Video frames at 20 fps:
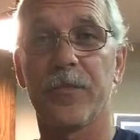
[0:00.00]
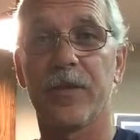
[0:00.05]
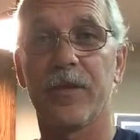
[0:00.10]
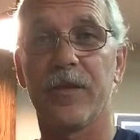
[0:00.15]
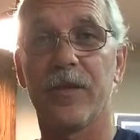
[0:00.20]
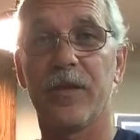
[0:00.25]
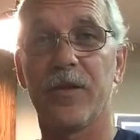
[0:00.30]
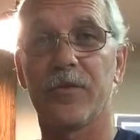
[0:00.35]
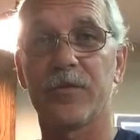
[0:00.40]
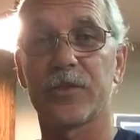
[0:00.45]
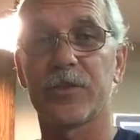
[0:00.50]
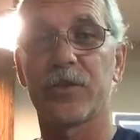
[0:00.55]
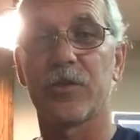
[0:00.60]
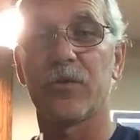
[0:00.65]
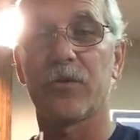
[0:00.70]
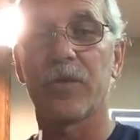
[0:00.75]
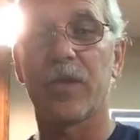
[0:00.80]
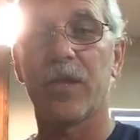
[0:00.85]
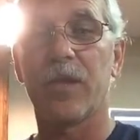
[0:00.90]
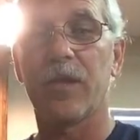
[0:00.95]
an
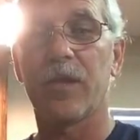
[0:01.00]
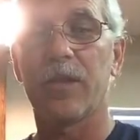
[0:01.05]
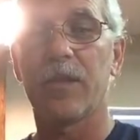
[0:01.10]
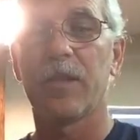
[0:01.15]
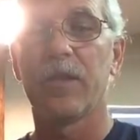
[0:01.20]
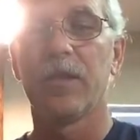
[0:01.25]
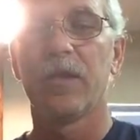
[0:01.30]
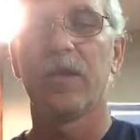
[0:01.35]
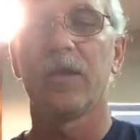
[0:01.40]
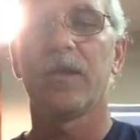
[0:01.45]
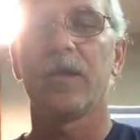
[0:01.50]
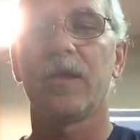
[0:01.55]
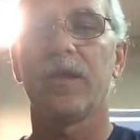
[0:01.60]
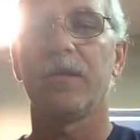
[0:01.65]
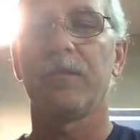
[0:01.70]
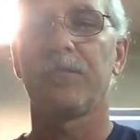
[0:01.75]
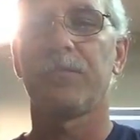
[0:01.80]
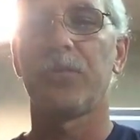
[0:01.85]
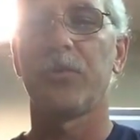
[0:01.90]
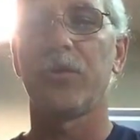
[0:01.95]
aerosol can,
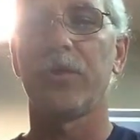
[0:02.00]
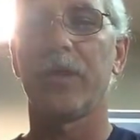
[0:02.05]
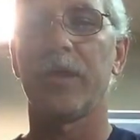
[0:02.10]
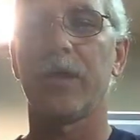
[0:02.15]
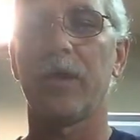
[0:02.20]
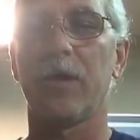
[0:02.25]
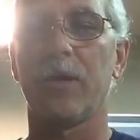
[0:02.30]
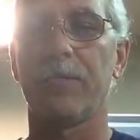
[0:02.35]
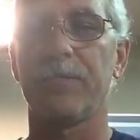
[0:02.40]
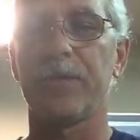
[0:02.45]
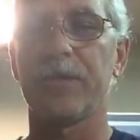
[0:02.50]
put it up